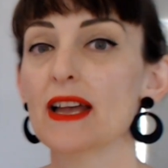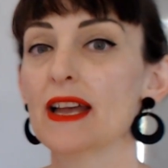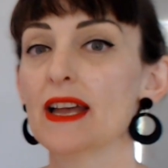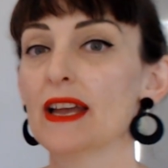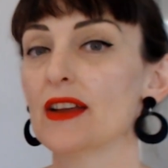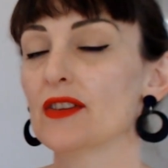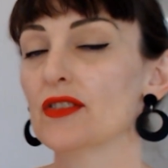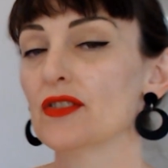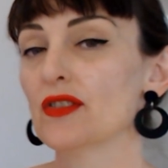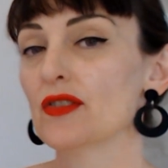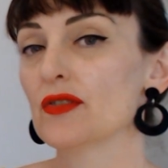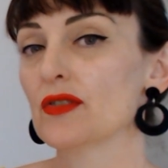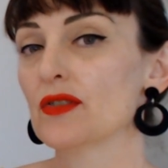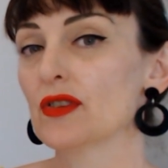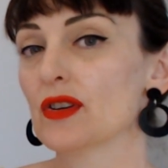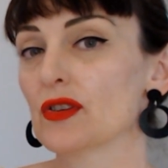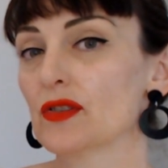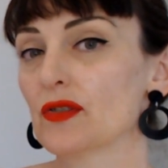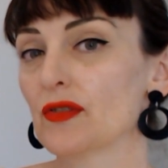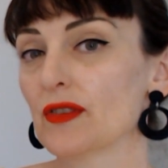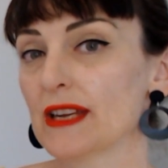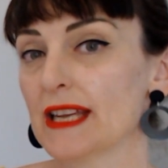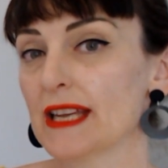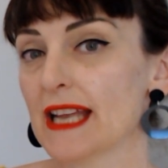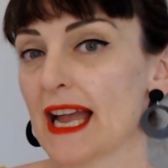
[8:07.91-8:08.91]
in you
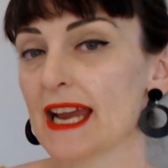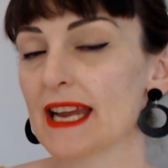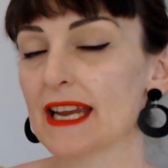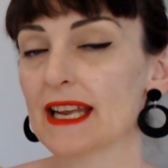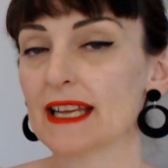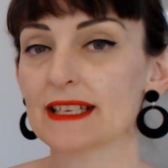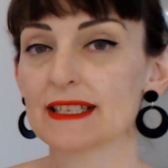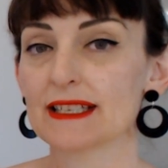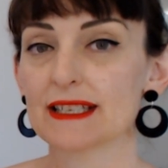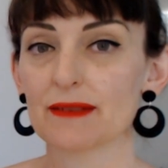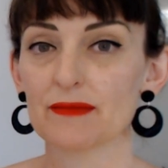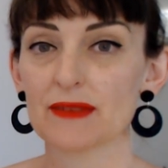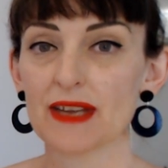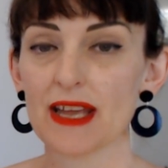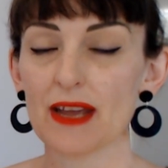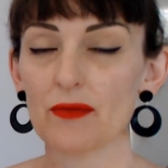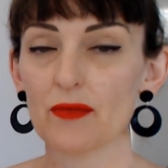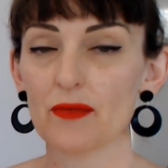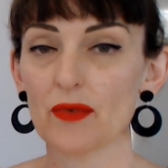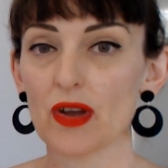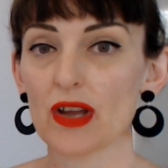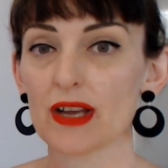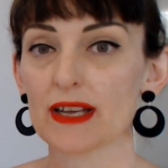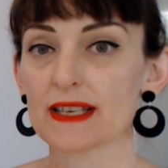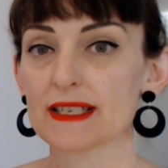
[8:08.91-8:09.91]
creating some
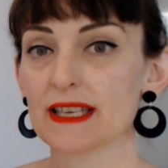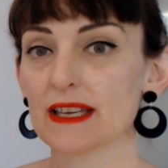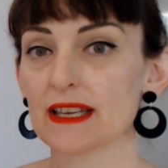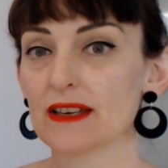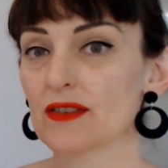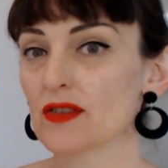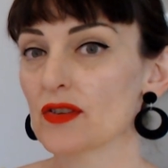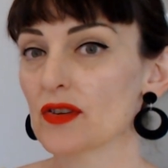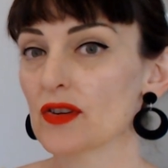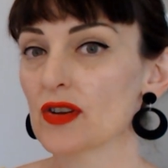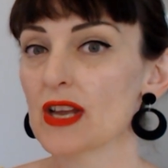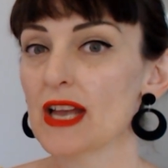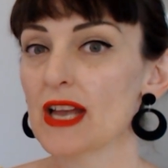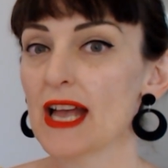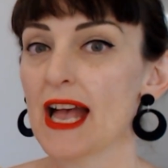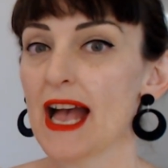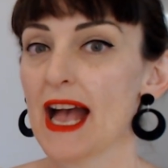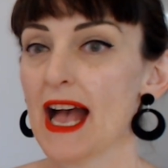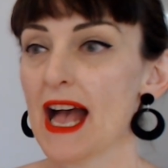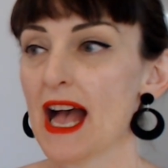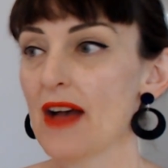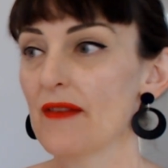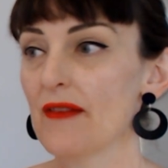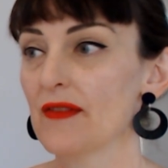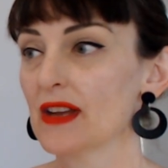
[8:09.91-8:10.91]
networks, in you
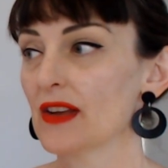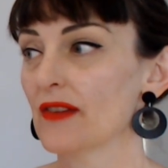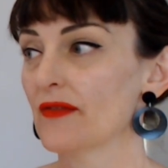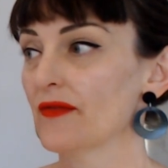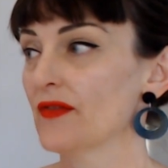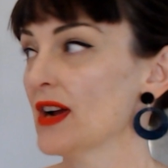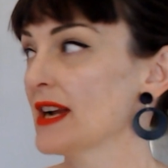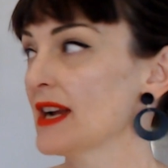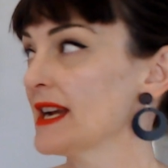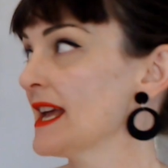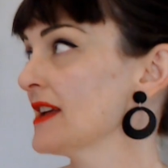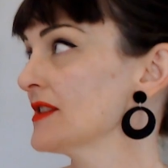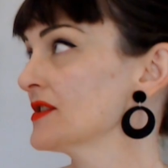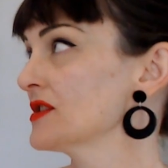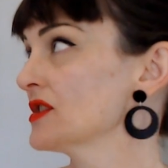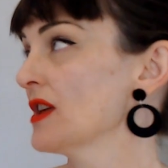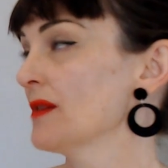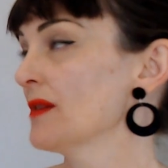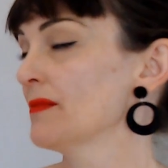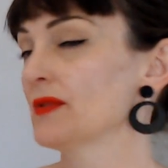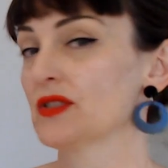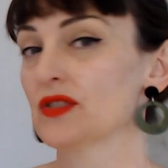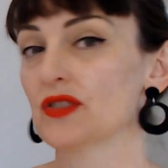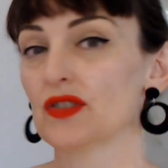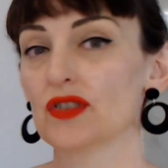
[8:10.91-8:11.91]
having a financial
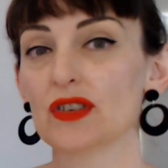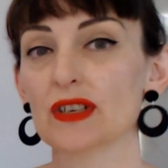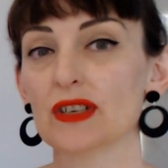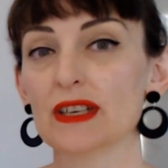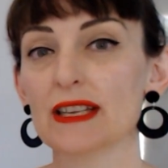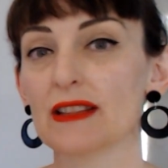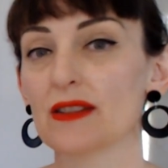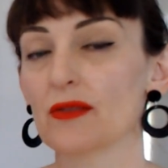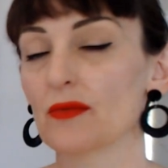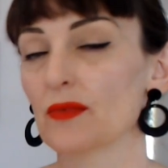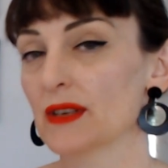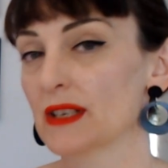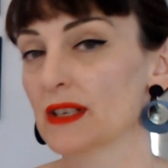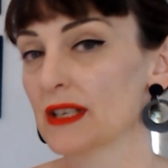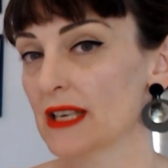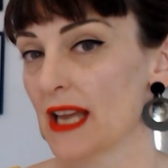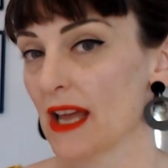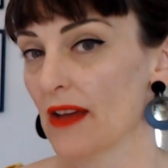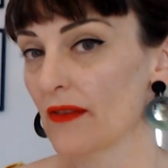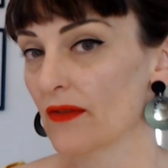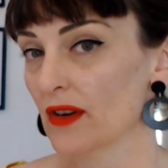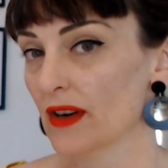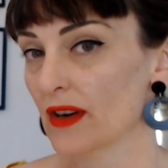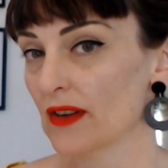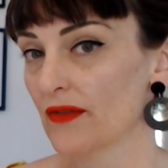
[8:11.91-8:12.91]
opportunity that would
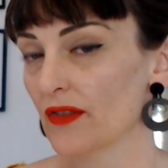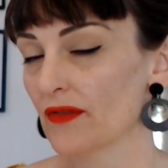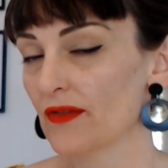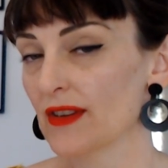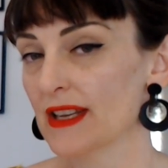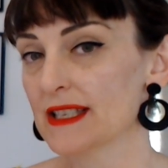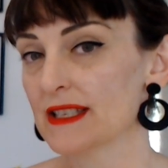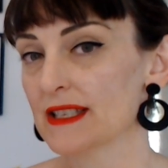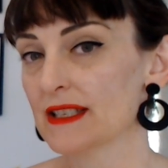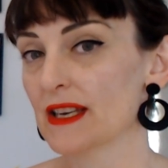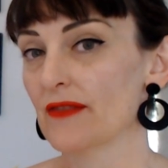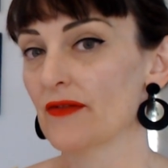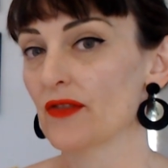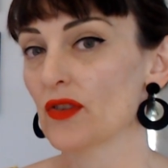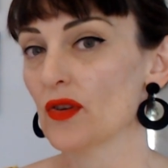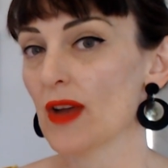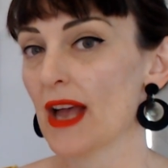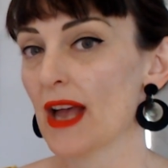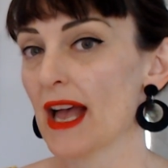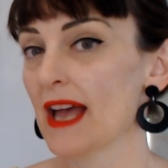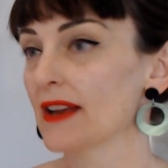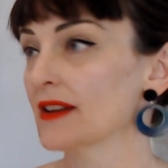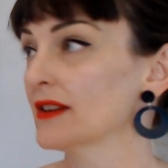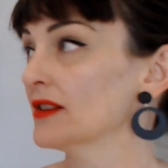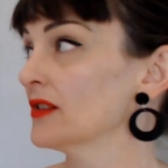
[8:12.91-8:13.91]
never have arisen if you
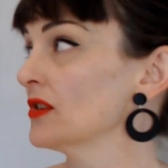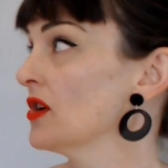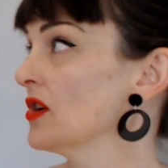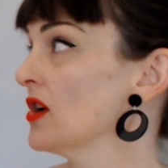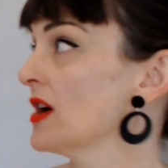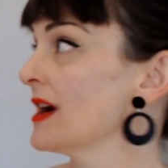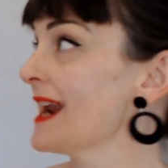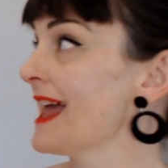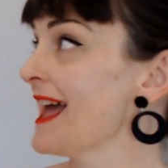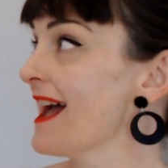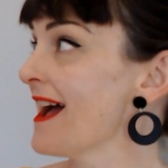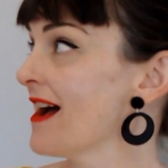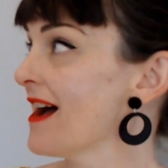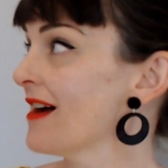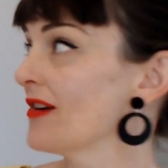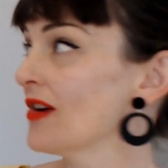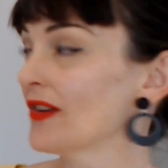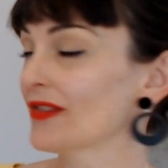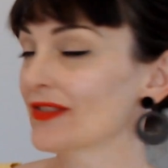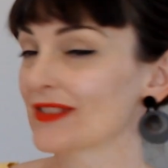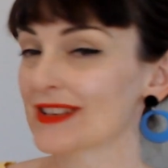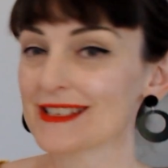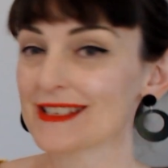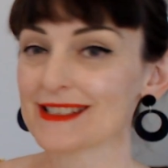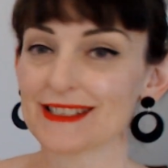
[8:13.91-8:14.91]
hadn't gone out
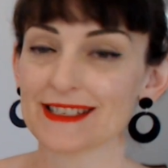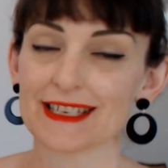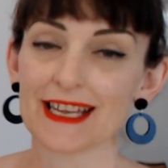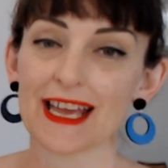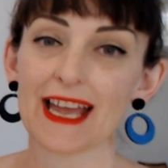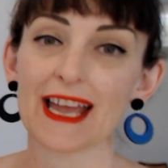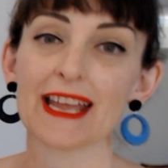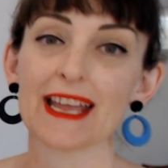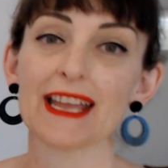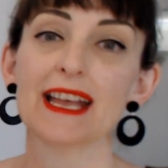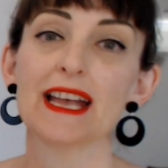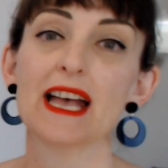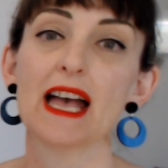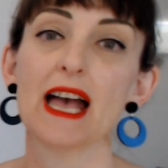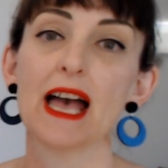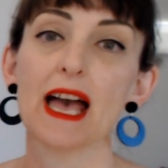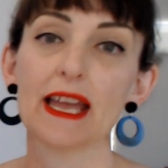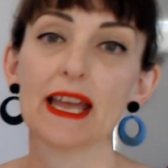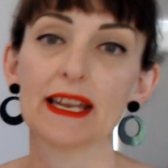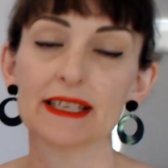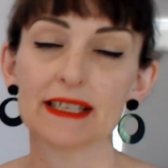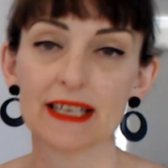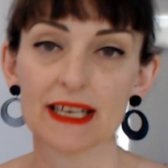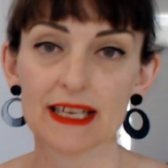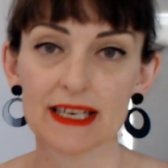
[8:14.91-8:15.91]
on this day
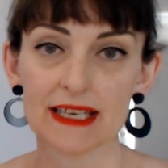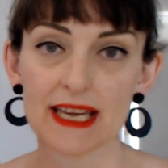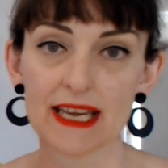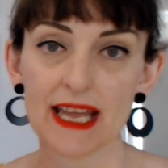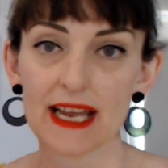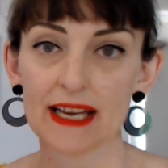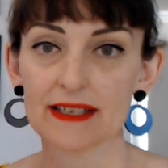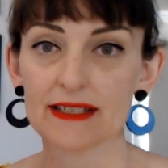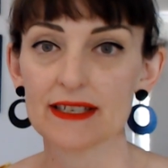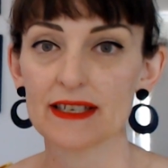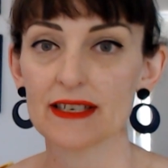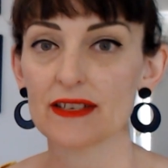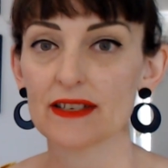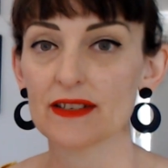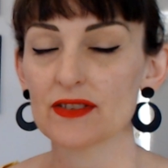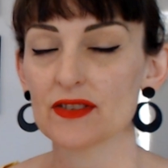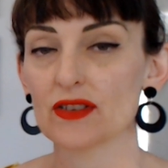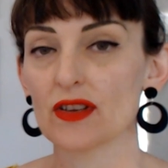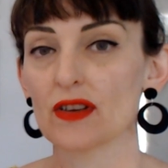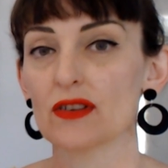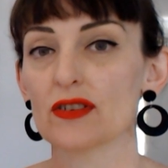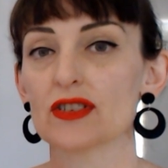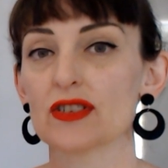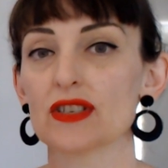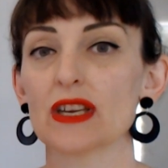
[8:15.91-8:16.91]
and connected and
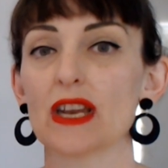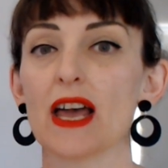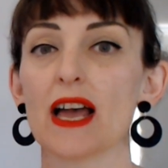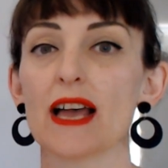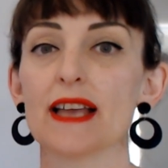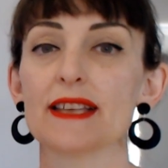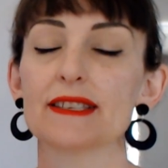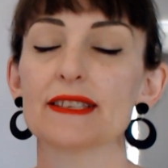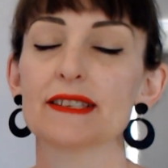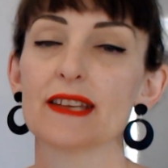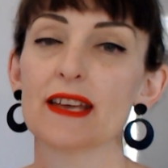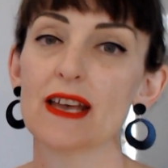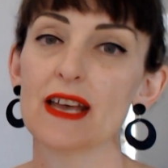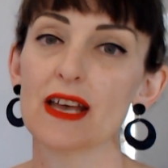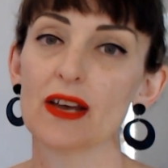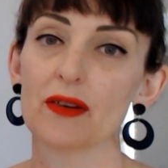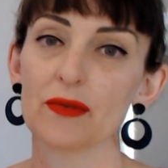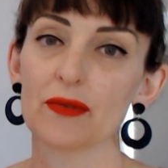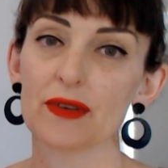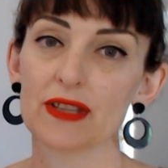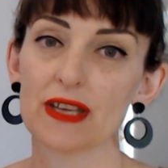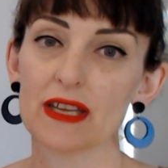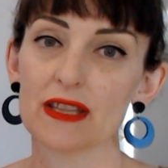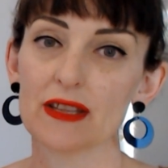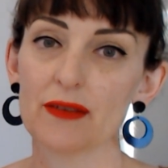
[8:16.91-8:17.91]
socialized
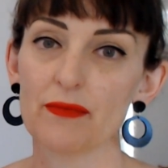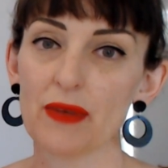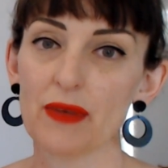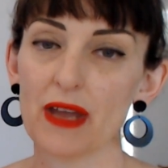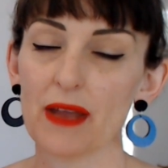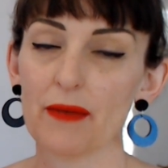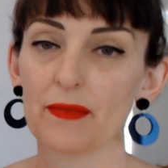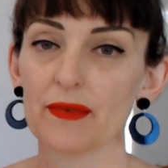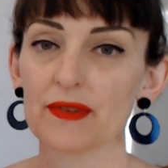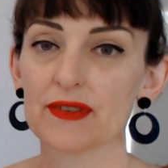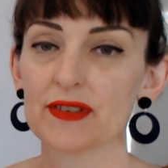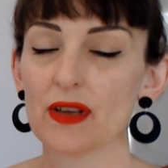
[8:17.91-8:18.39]
with other people.